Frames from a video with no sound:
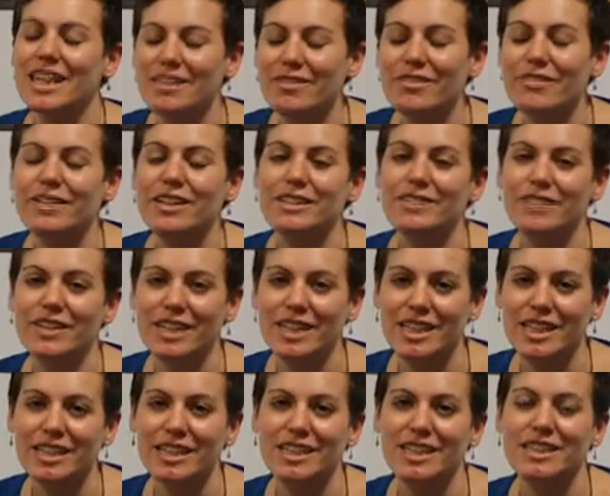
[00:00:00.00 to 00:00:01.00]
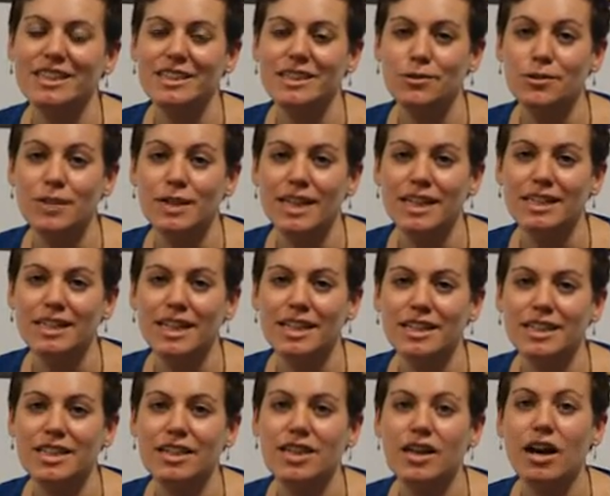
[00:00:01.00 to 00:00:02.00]
The Living Wage Foundation is the
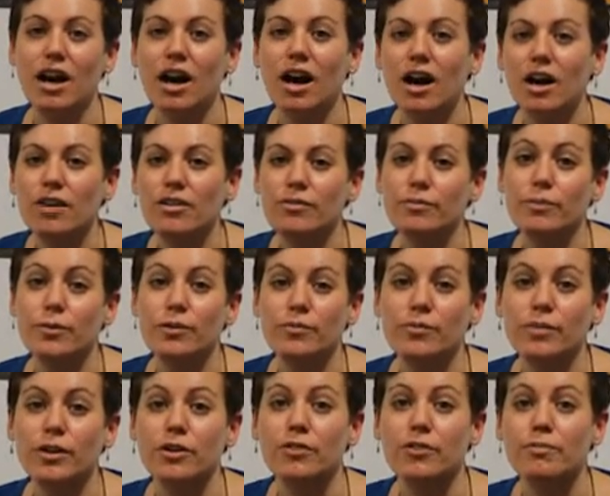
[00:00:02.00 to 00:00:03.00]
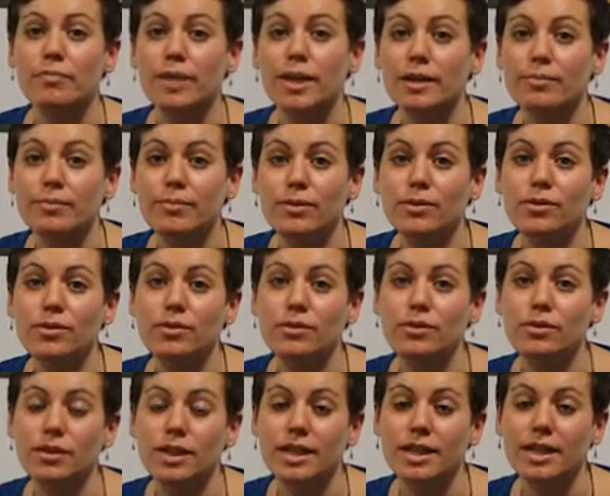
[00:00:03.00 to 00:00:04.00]
organisation at the heart of a movement of people,
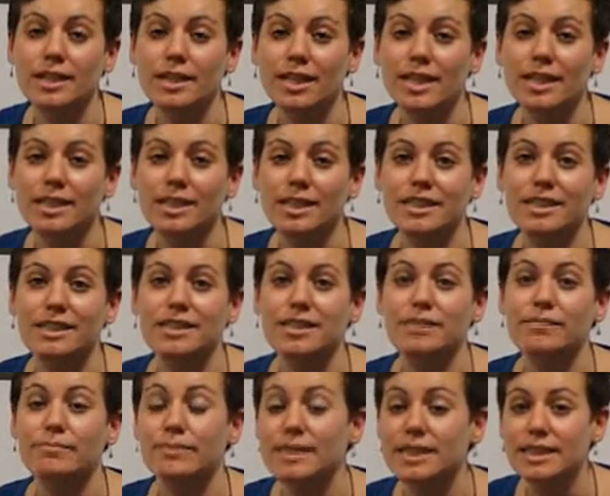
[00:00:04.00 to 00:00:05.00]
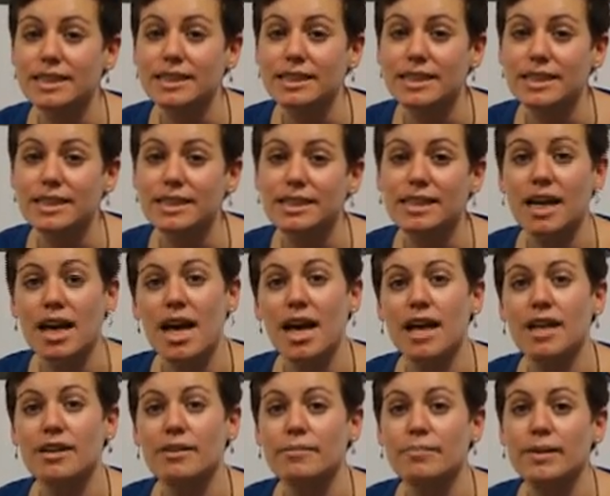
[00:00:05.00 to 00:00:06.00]
organisations and businesses
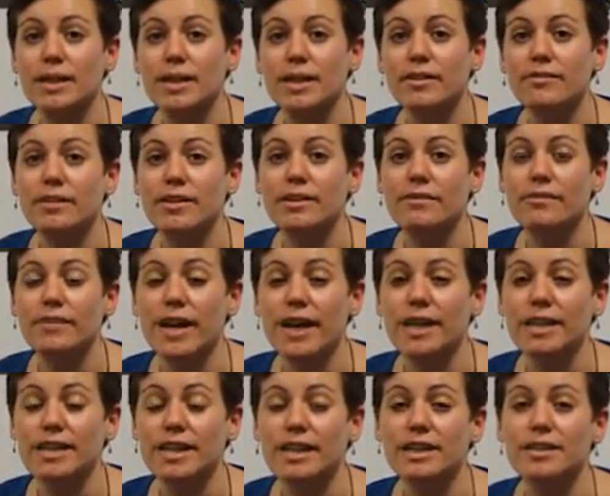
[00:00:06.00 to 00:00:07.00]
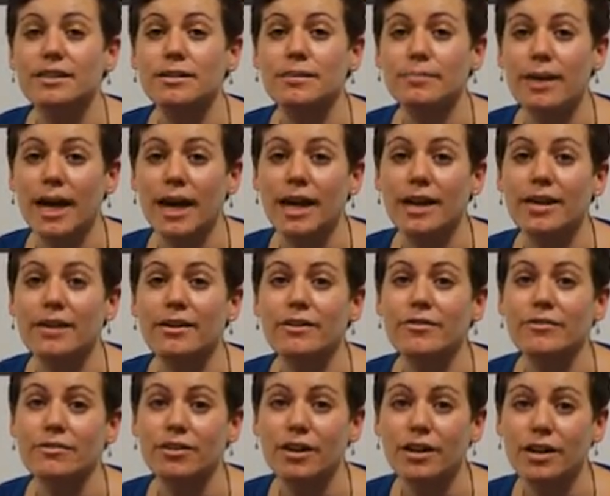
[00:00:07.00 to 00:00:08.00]
that believe in a fair day's pay
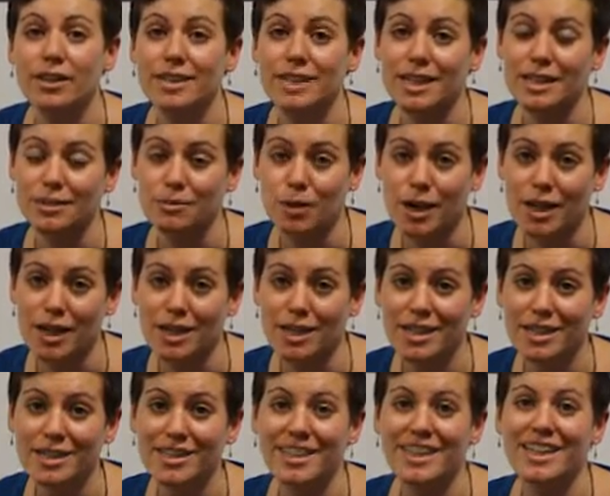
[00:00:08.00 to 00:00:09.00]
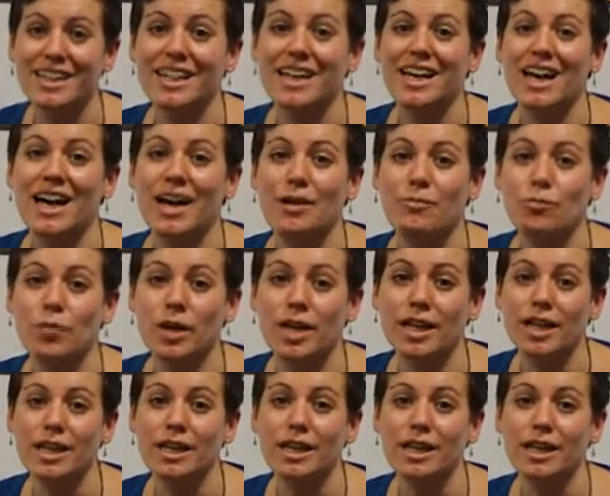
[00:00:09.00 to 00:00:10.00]
for a hard day's work. And
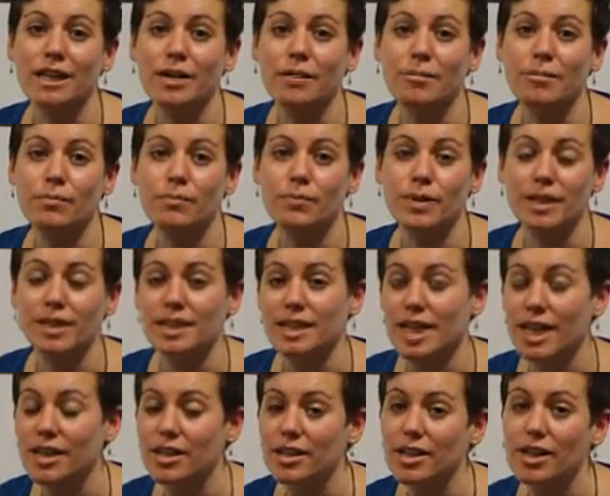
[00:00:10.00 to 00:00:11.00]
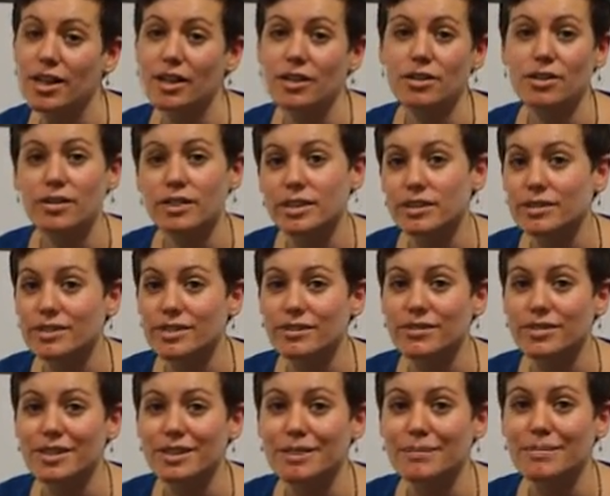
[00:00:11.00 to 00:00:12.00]
we bring together lots of
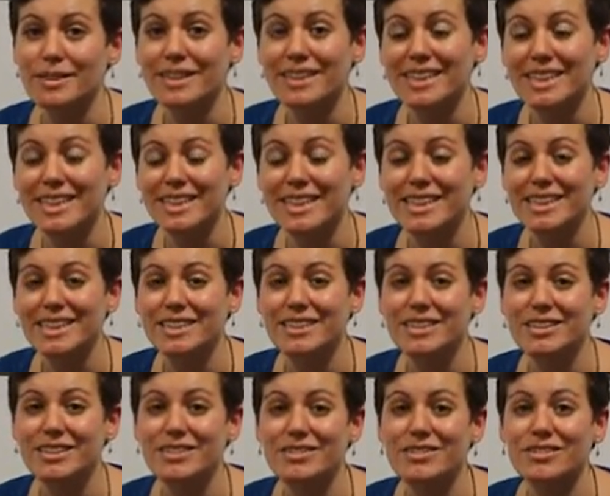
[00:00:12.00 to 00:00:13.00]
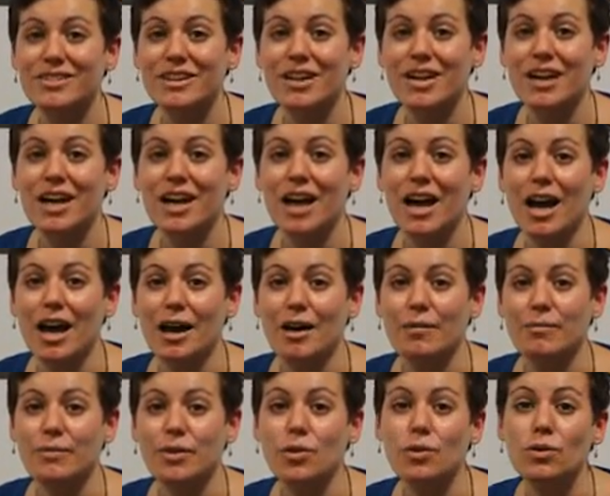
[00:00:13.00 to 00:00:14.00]
different communities to
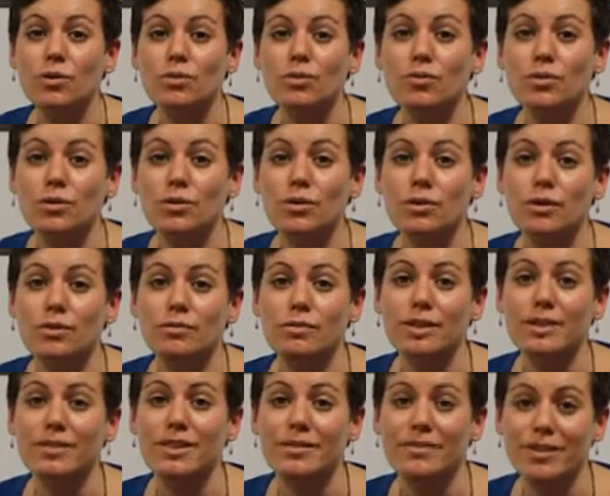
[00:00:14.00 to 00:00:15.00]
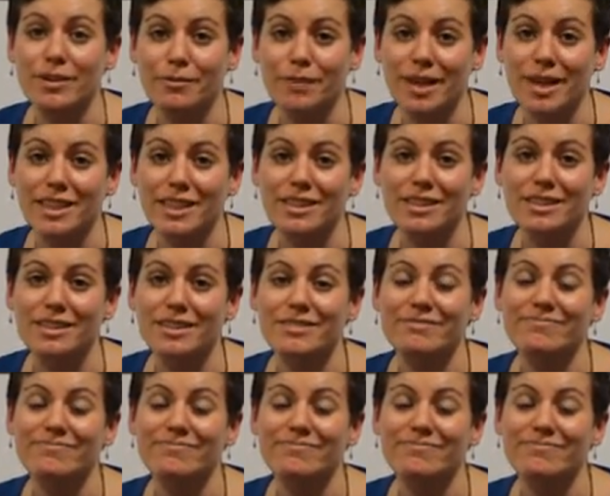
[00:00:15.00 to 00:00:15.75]
call for a real living wage.